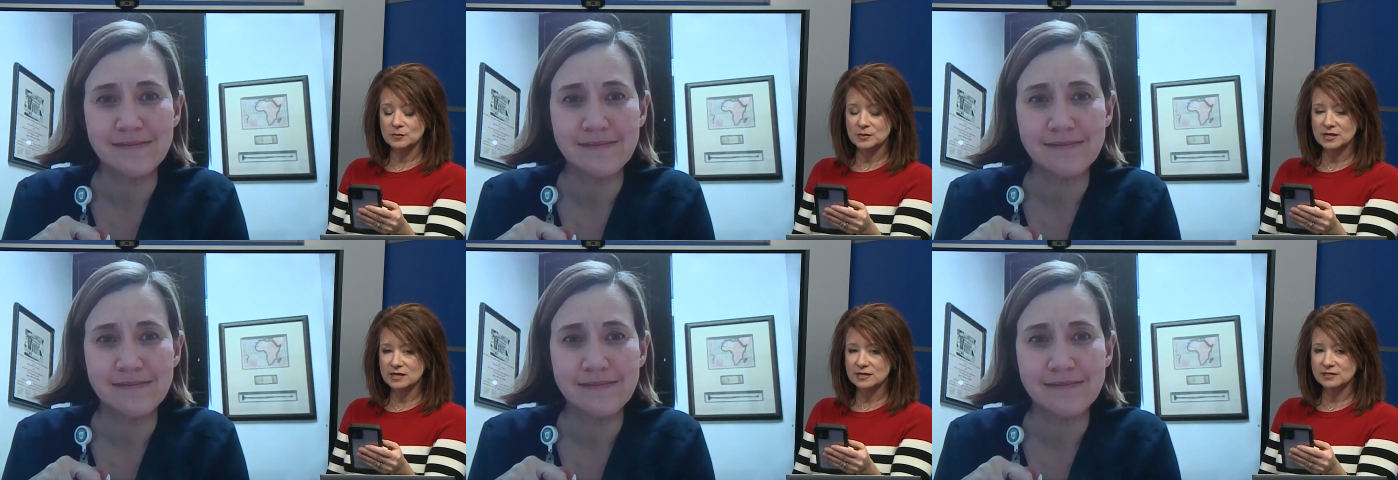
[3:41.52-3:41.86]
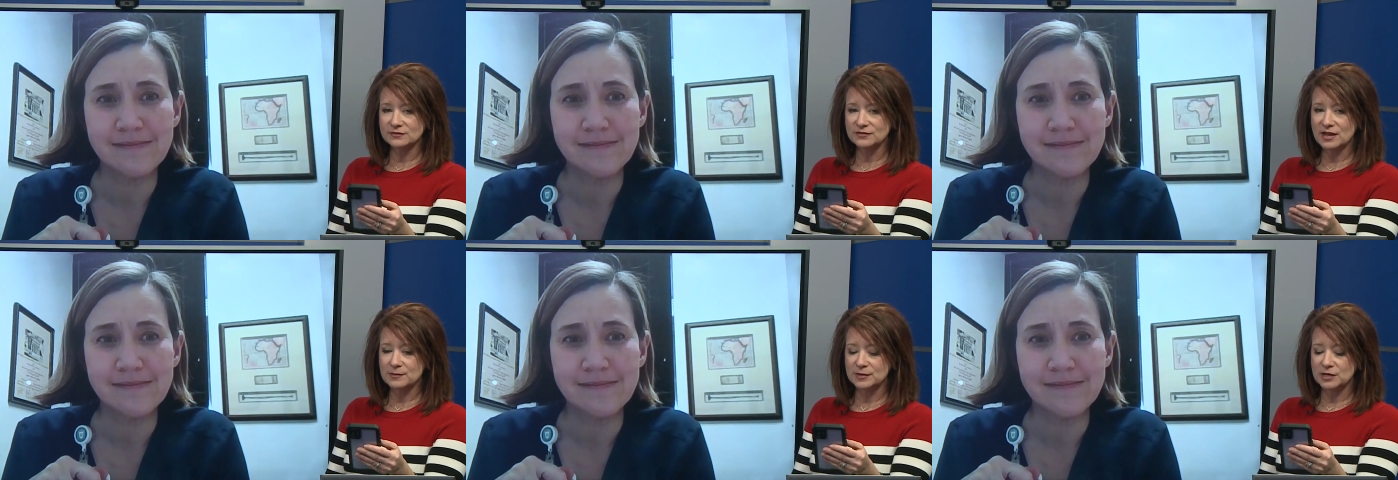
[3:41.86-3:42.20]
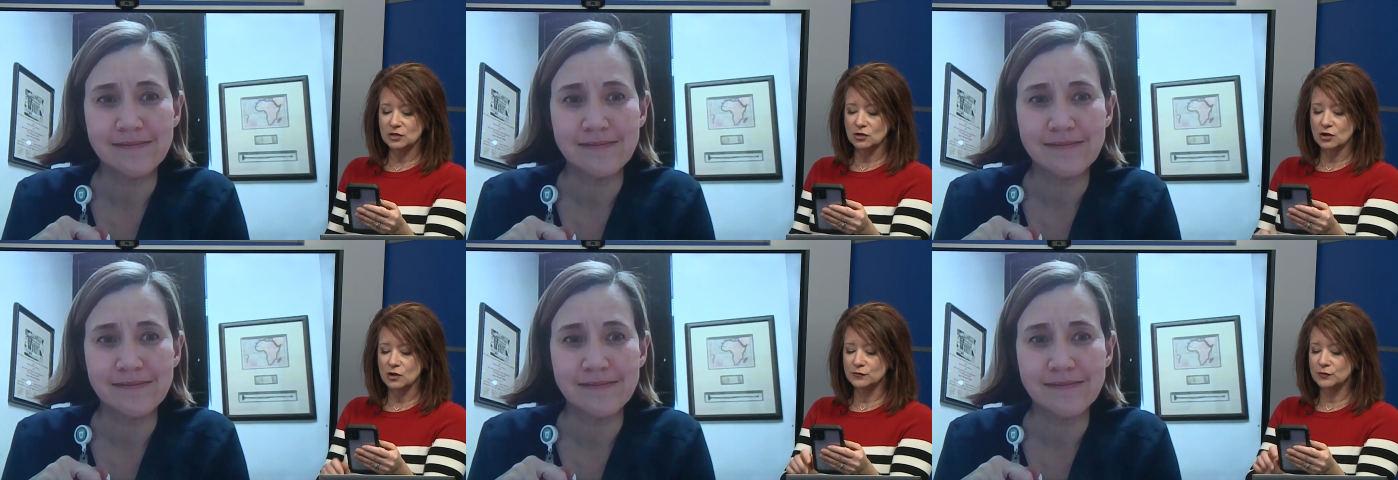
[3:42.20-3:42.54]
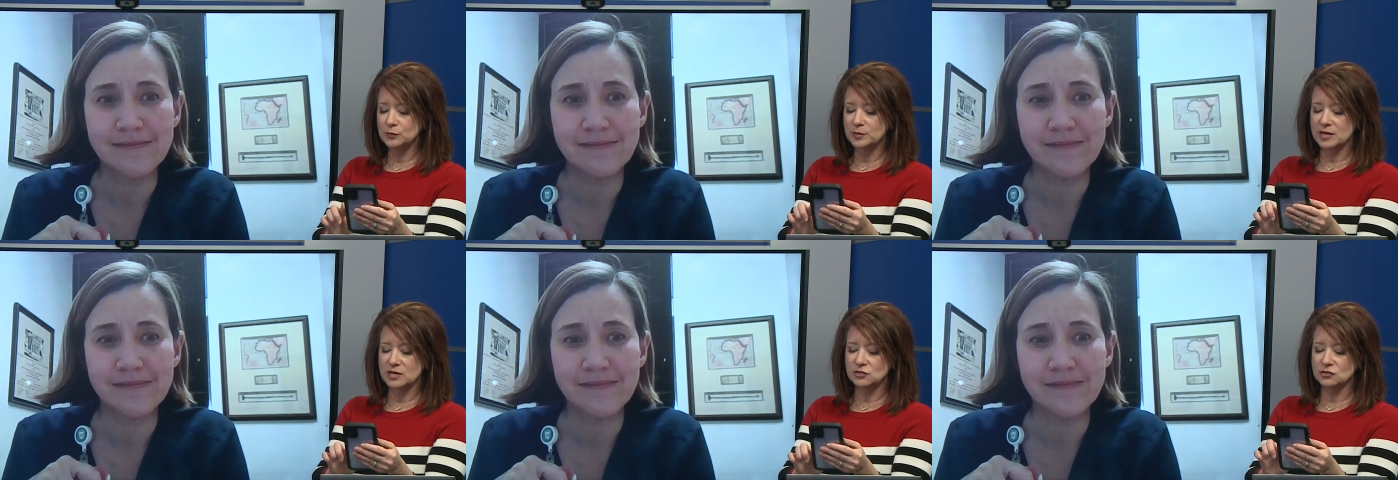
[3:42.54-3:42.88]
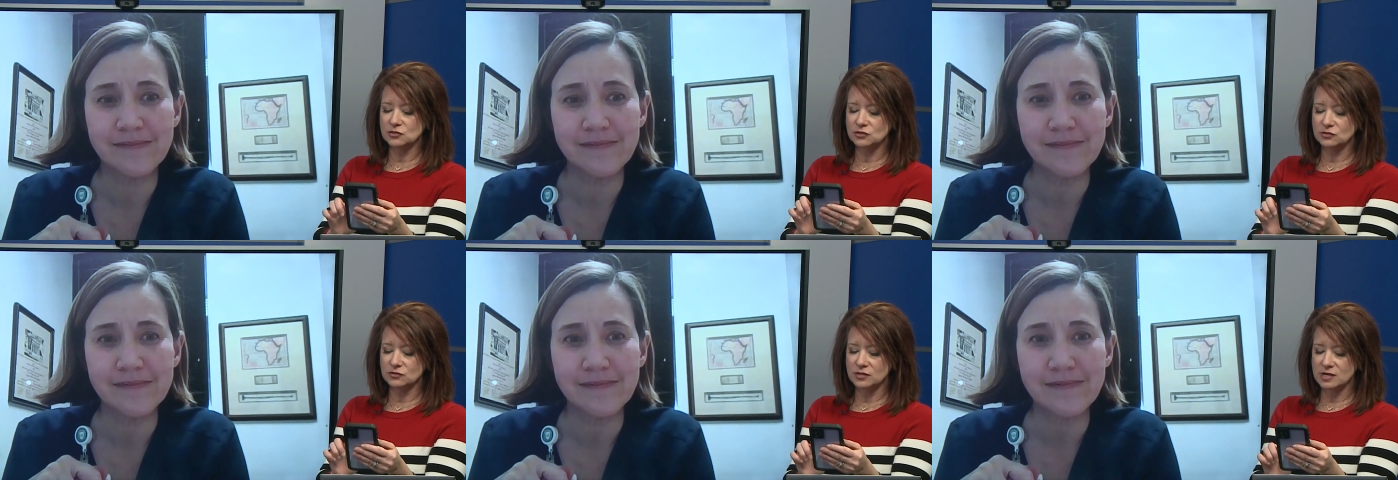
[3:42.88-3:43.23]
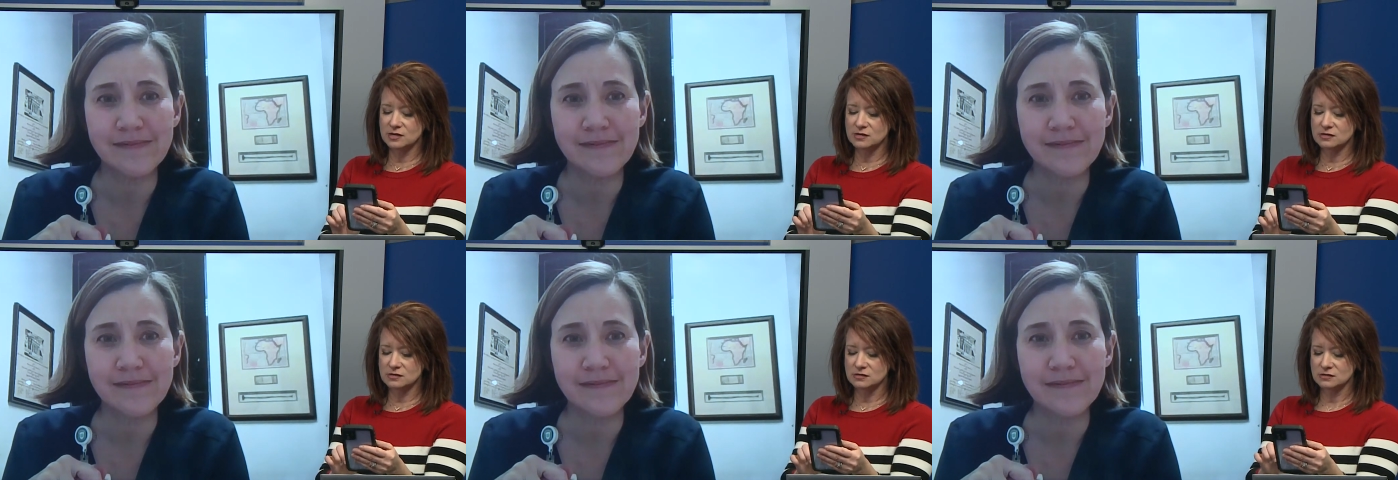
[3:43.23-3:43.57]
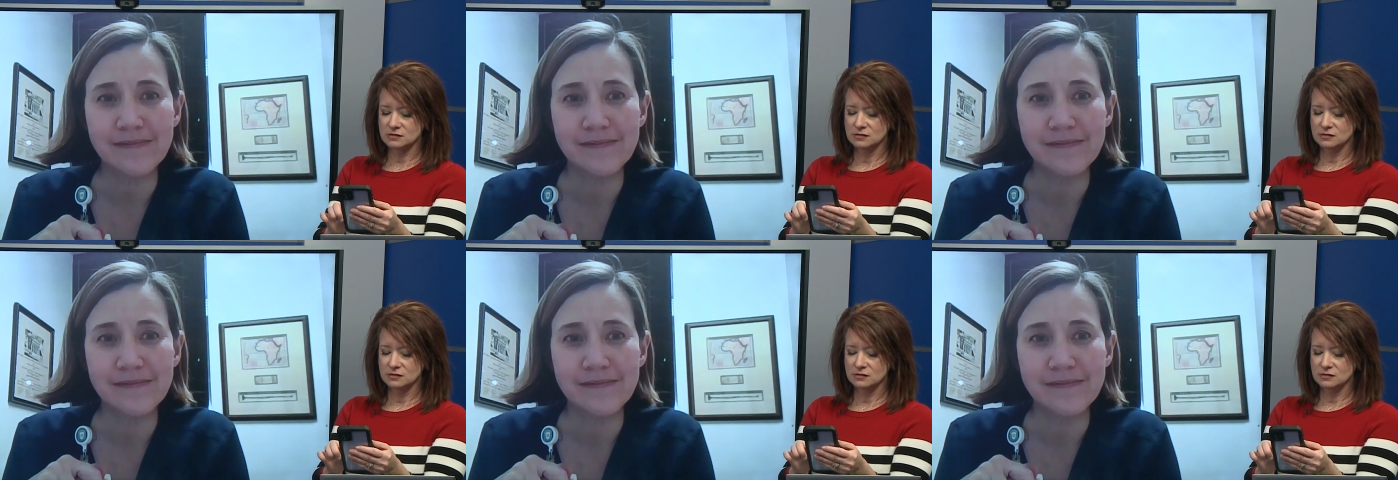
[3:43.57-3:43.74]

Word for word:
Speaker 1: because of how many COVID patients are there?